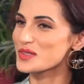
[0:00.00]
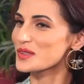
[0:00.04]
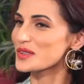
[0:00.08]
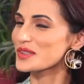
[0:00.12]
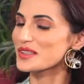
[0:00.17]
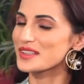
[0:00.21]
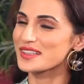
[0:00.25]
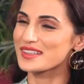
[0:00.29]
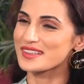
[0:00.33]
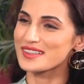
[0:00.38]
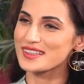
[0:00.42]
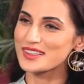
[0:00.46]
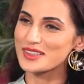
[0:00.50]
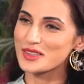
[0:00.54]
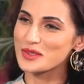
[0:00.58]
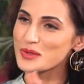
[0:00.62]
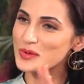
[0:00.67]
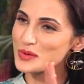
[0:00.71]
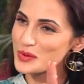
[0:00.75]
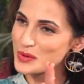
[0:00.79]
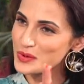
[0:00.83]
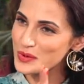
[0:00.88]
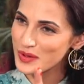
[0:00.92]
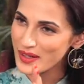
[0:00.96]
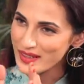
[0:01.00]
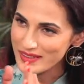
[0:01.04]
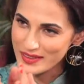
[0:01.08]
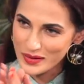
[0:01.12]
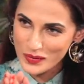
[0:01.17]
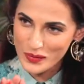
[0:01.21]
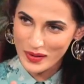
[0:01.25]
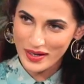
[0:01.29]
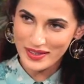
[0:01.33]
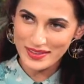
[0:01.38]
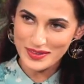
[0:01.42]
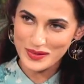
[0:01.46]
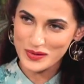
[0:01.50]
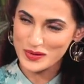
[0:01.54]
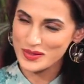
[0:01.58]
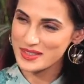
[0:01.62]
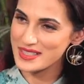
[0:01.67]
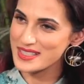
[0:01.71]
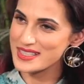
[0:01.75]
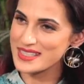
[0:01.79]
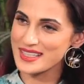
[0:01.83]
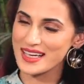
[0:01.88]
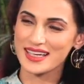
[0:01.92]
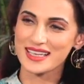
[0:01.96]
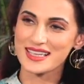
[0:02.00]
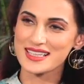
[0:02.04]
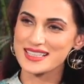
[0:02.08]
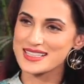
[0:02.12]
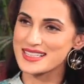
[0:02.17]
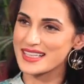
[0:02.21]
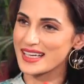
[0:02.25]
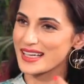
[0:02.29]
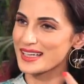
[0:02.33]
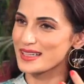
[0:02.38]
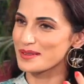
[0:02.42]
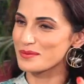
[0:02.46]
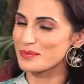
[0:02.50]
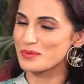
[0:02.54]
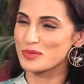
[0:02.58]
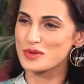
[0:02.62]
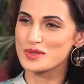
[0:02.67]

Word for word: So you are the one who decides and